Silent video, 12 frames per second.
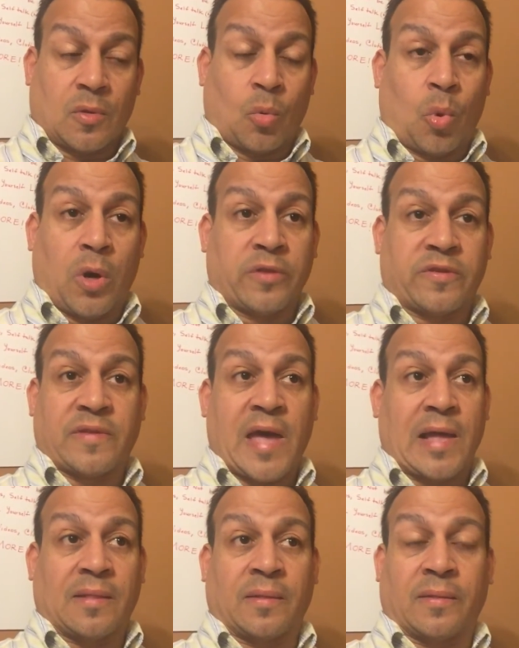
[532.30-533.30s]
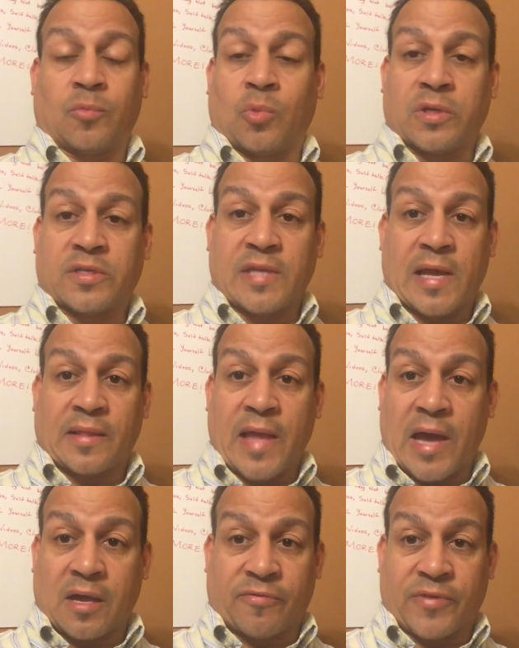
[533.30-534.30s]
once that
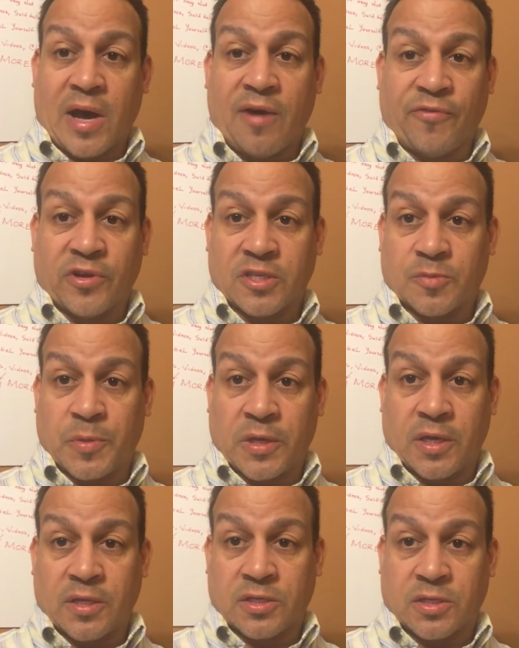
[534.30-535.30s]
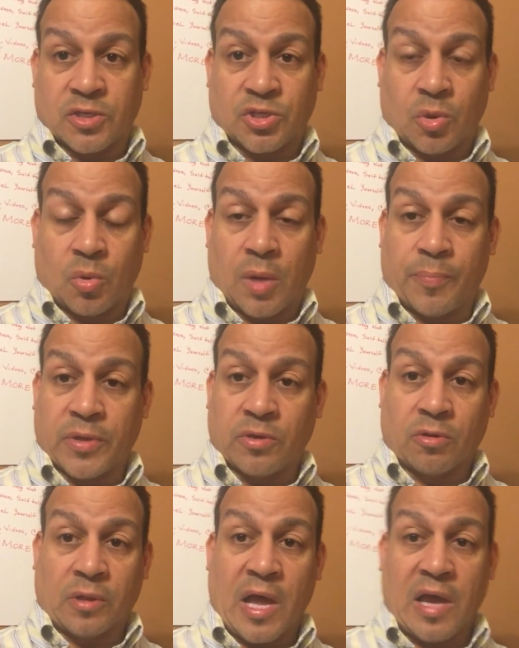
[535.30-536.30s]
lack of confidence begins to show up in
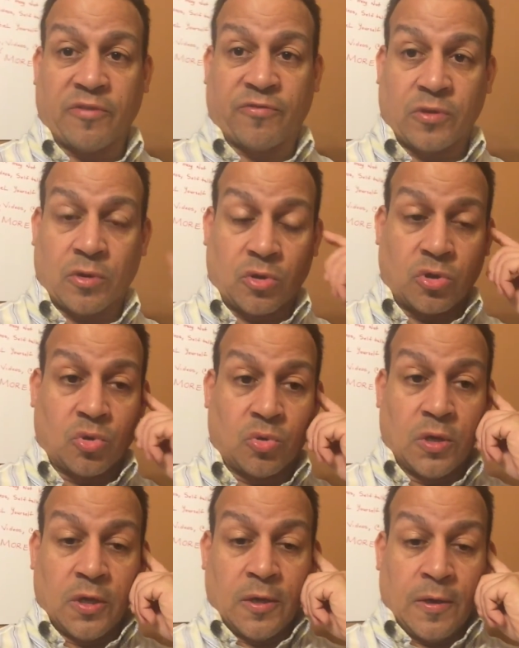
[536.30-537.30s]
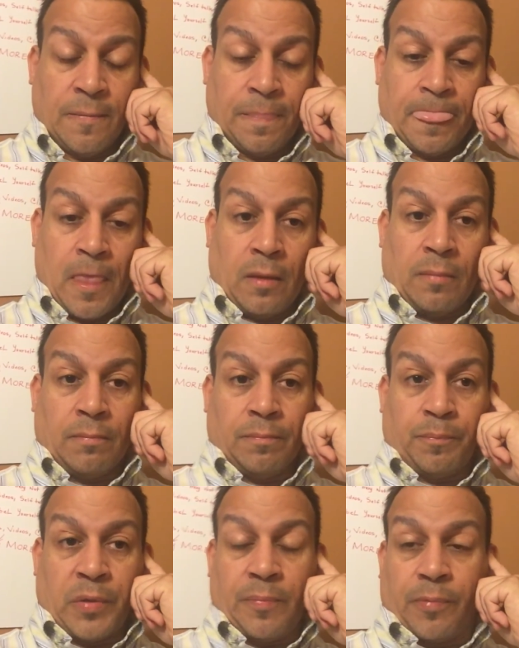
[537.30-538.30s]
your life, you know,
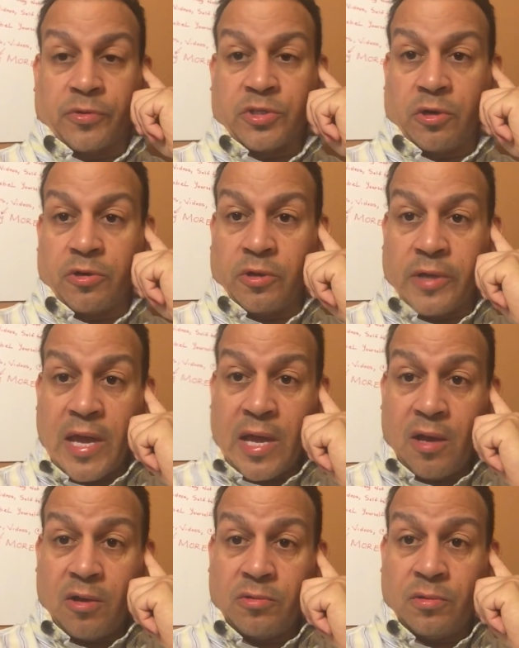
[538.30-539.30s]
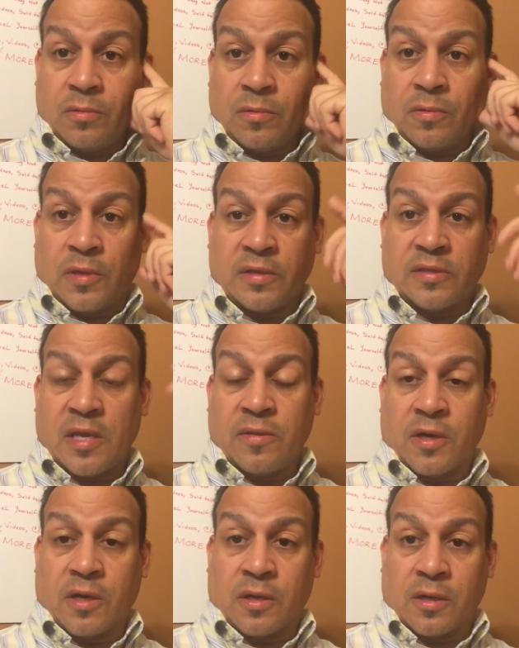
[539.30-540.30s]
people turn you down. They say
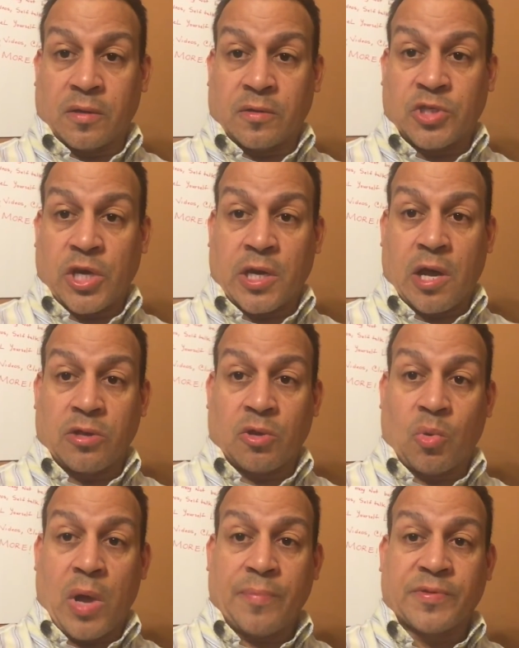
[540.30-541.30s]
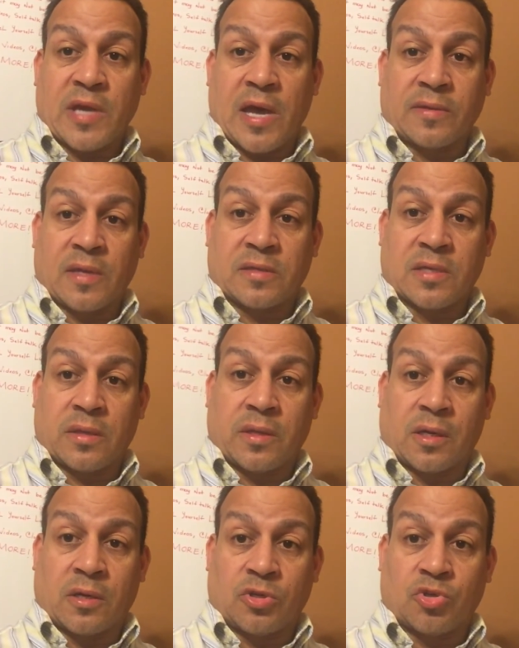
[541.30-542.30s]
they're going to check out your website. They say
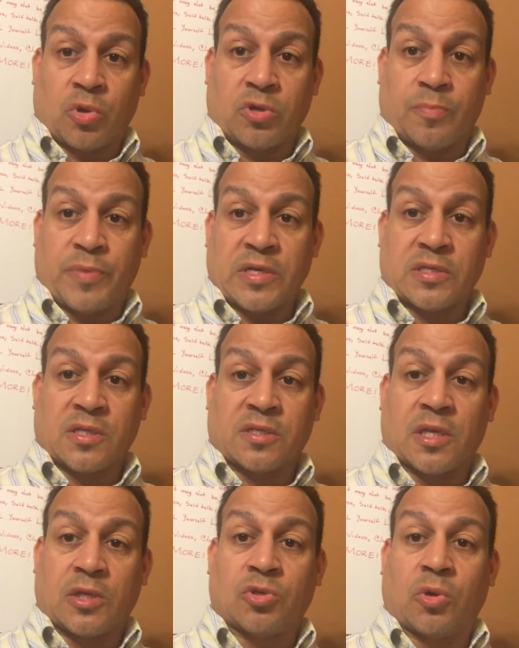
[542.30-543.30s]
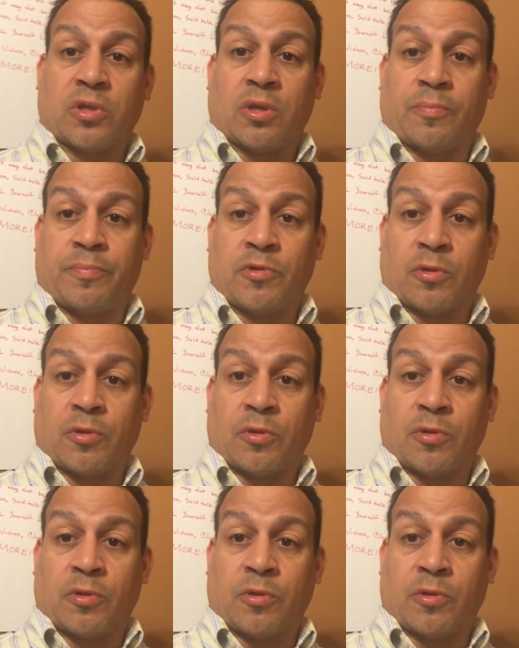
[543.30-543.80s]
they're going to join your business. They join